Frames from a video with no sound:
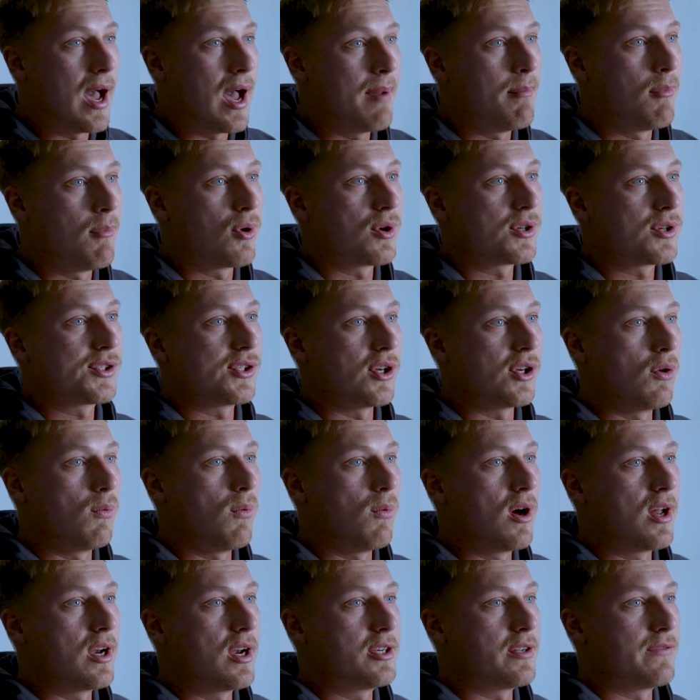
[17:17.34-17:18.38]
I more so
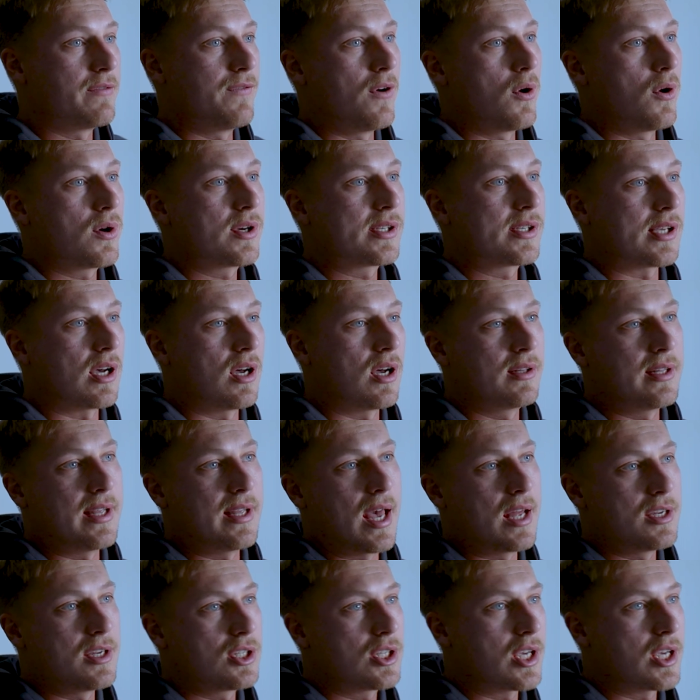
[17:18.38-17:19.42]
wanted to focus on
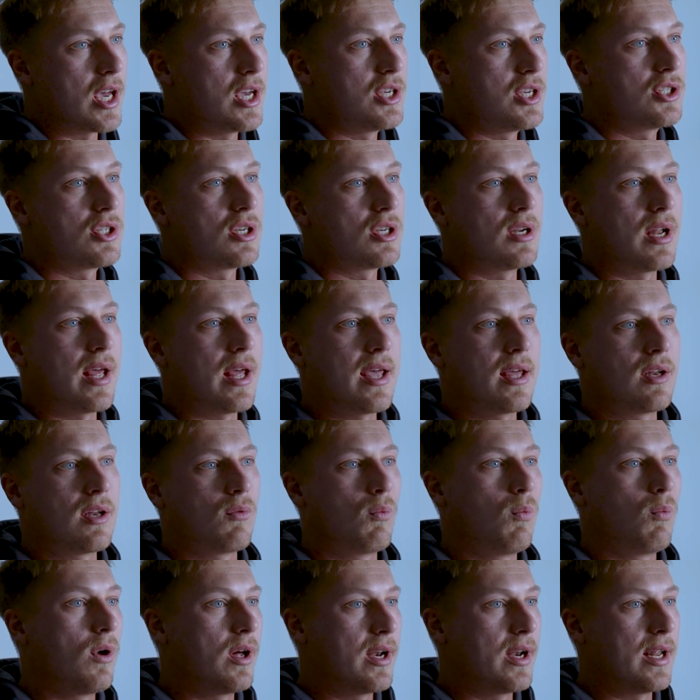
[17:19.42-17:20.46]
the education
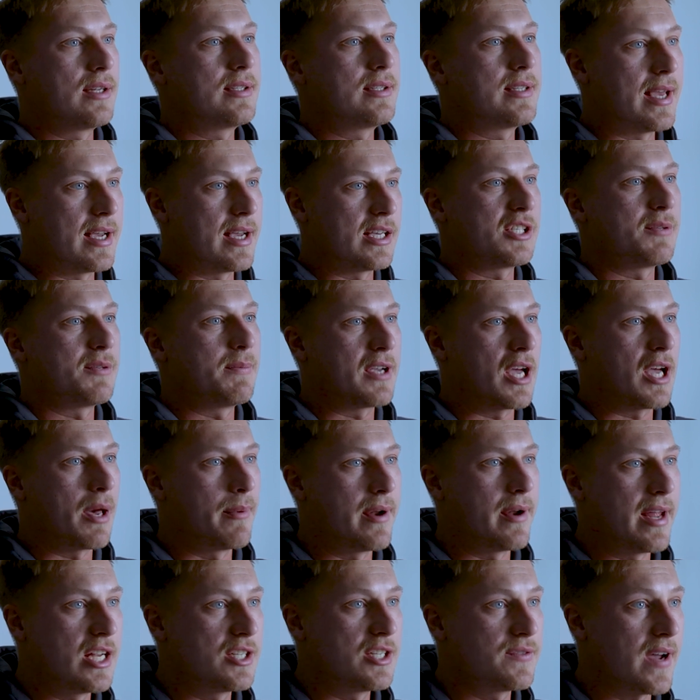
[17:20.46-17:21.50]
and what it takes to
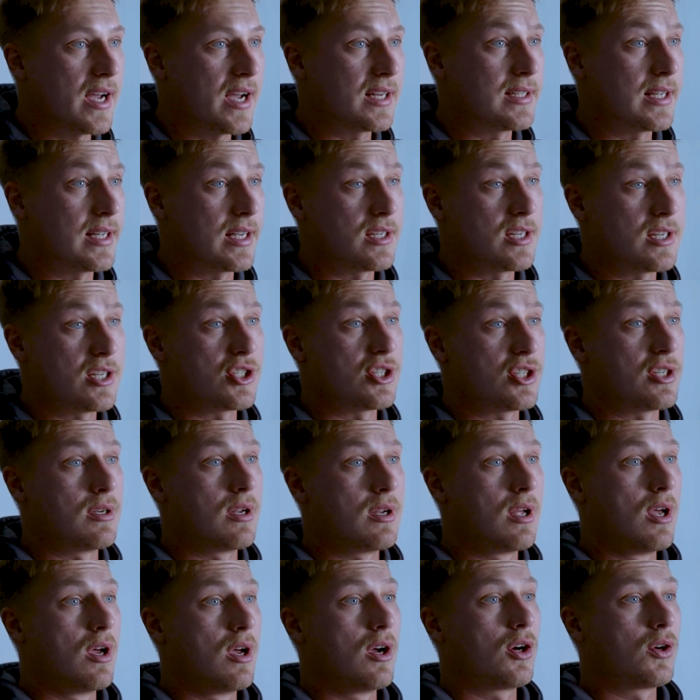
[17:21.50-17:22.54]
become an HVAC
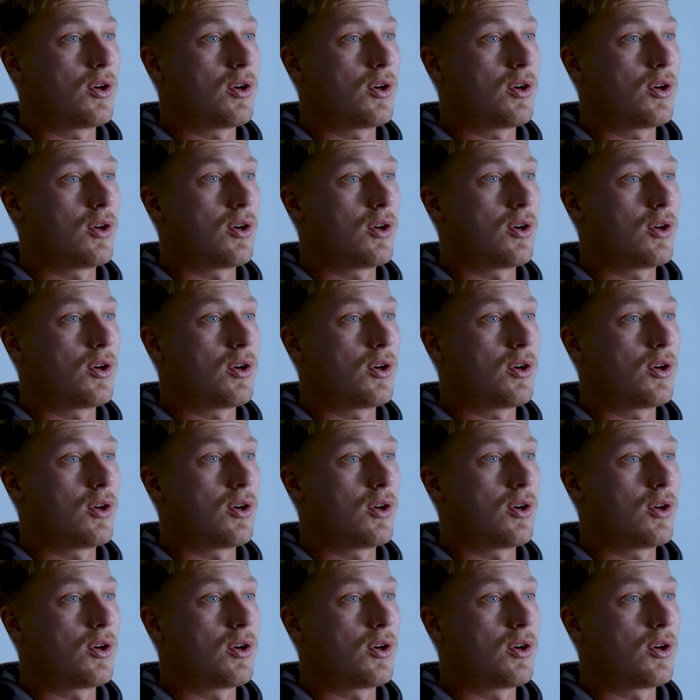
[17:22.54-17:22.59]
technician